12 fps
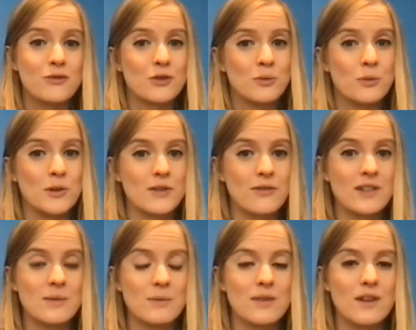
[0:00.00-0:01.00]
for a work
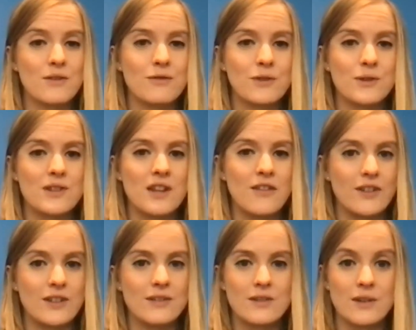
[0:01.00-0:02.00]
visa without first
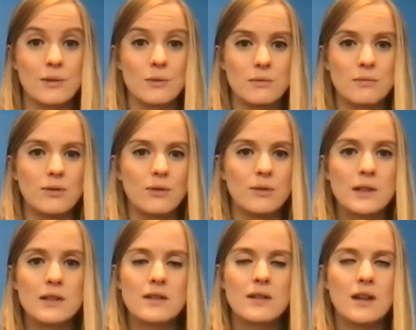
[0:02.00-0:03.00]
having skilled
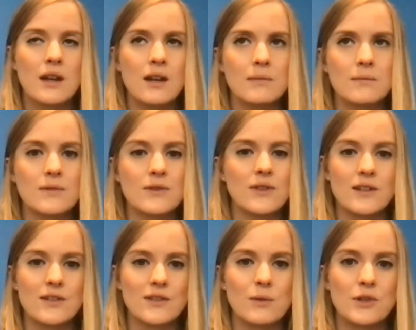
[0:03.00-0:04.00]
employment. So that
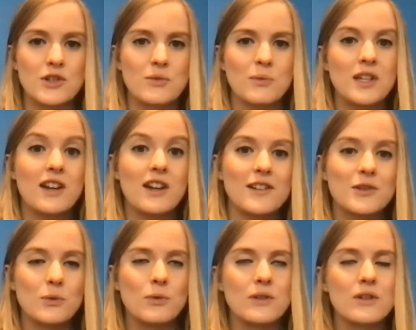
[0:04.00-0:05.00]
is a question we get
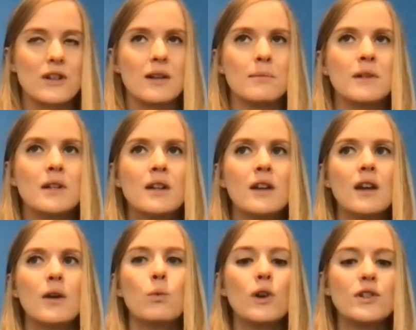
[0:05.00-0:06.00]
asked all the time.
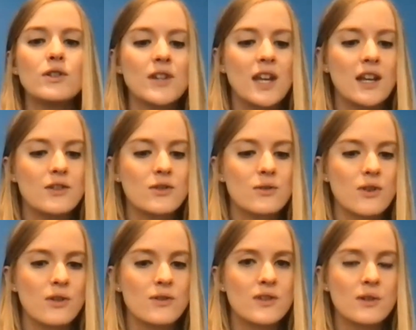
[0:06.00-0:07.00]
What you can do
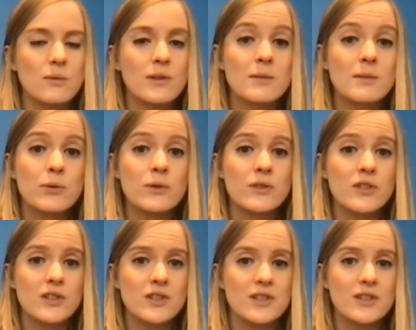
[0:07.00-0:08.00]
though, so once border
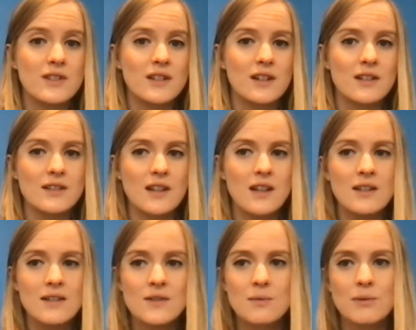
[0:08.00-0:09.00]
restrictions start to
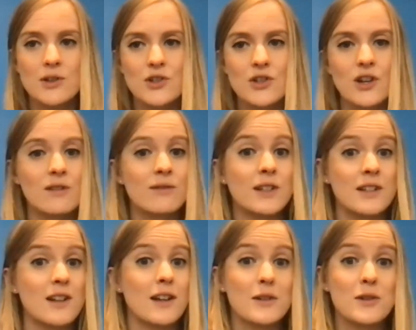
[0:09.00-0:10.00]
ease, which I read
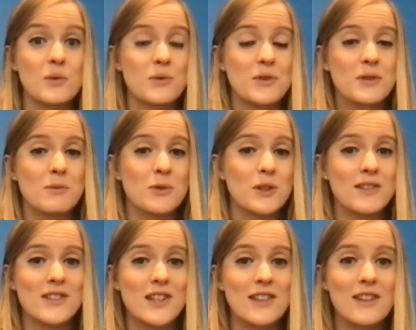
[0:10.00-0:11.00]
an article this morning
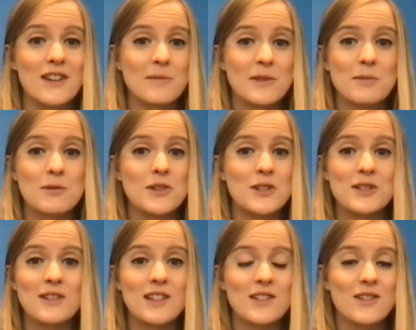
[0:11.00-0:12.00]
saying the government's
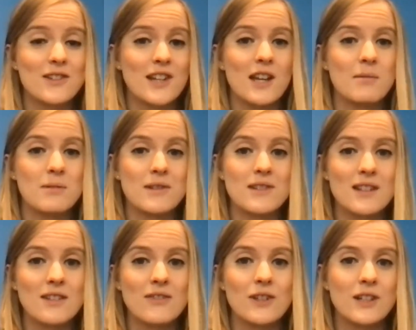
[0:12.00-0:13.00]
predicting that's going to happen
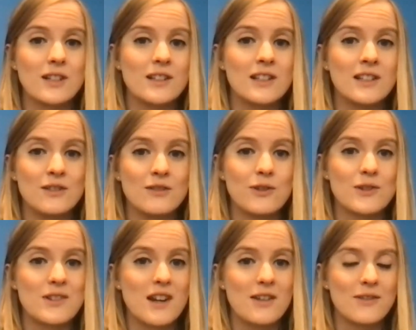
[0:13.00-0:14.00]
significantly in the
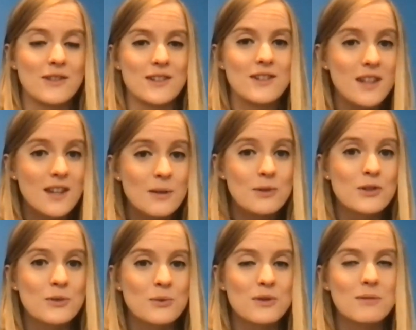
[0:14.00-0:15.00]
first half of this year, which
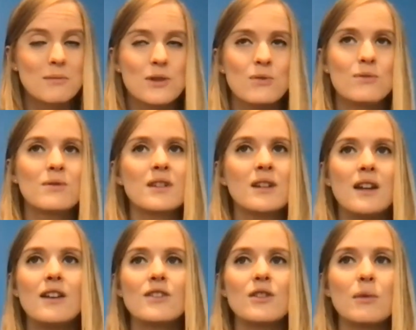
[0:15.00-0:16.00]
is also news.
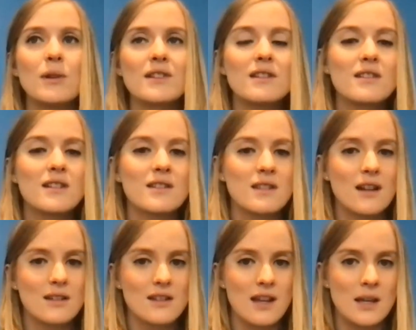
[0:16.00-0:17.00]
So once that does
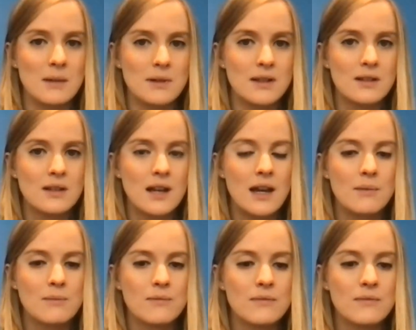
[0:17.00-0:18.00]
start to happen,
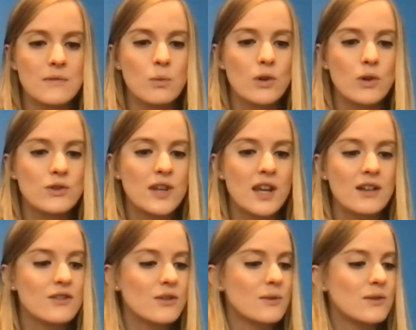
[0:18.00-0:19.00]
what you
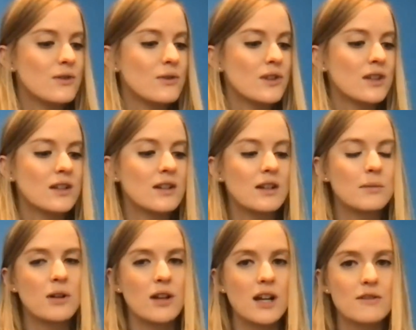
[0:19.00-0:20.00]
can do is you can
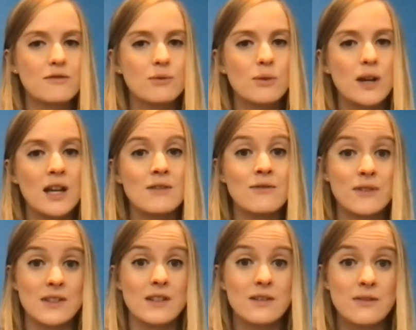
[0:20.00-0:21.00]
apply for a
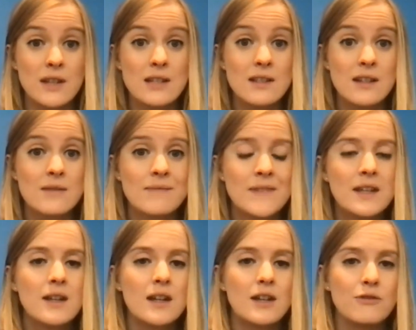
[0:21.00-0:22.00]
visitor visa.
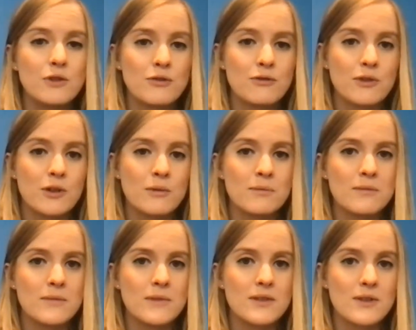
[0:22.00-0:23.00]
If you're
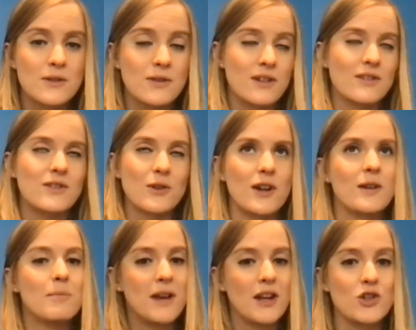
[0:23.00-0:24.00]
from, so yeah,
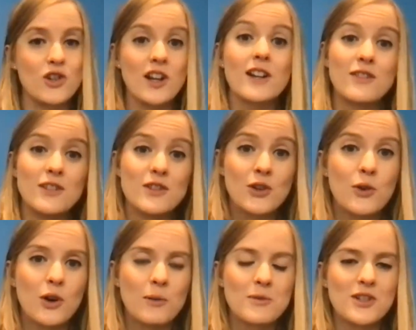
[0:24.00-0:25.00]
sorry, backtrack. There's 2
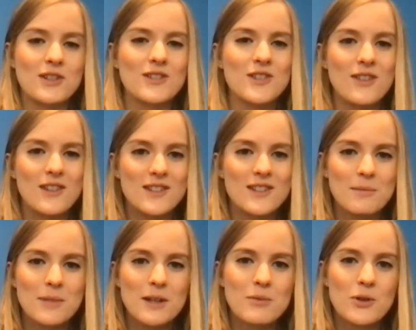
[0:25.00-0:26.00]
options. So there's
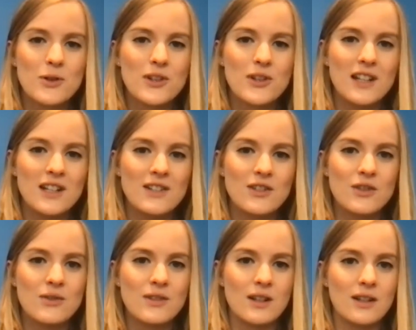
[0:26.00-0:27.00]
some people who can enter
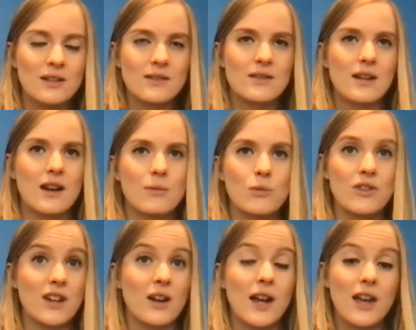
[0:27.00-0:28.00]
New Zealand
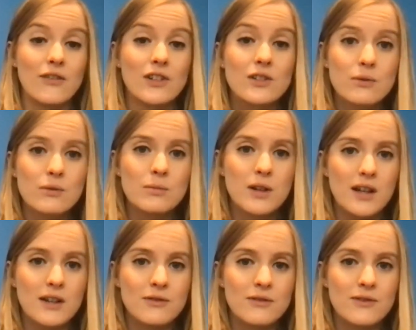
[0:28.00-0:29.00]
without having to apply
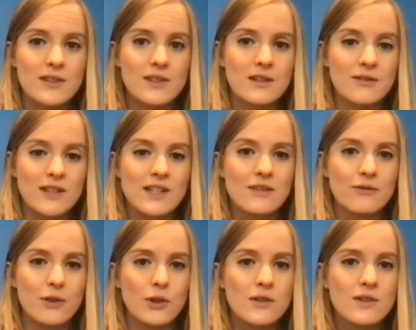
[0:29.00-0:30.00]
for a visitor visa
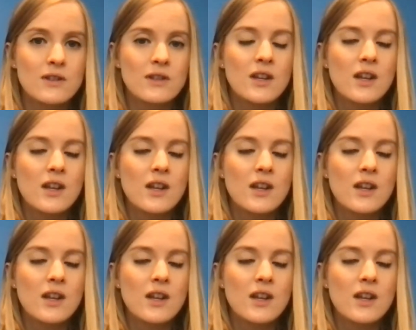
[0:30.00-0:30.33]
first.